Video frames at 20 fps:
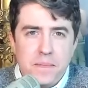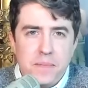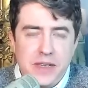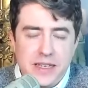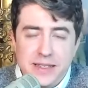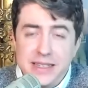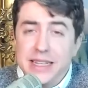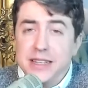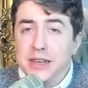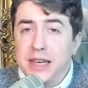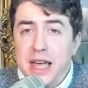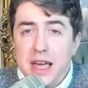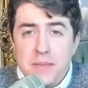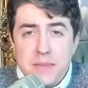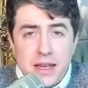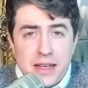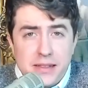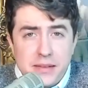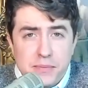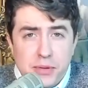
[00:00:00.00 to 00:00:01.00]
Because again, you
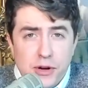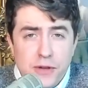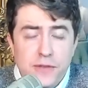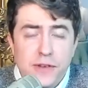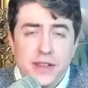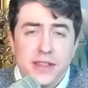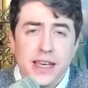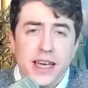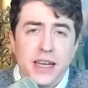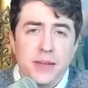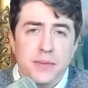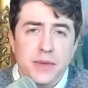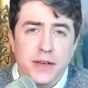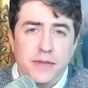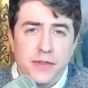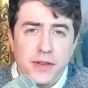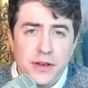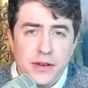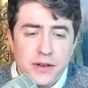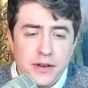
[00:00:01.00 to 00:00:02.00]
can't make the perfect the enemy
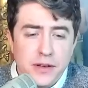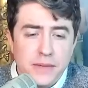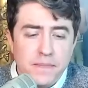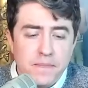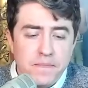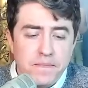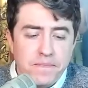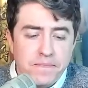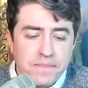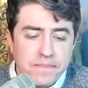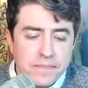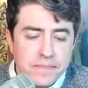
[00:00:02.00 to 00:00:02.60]
of the good.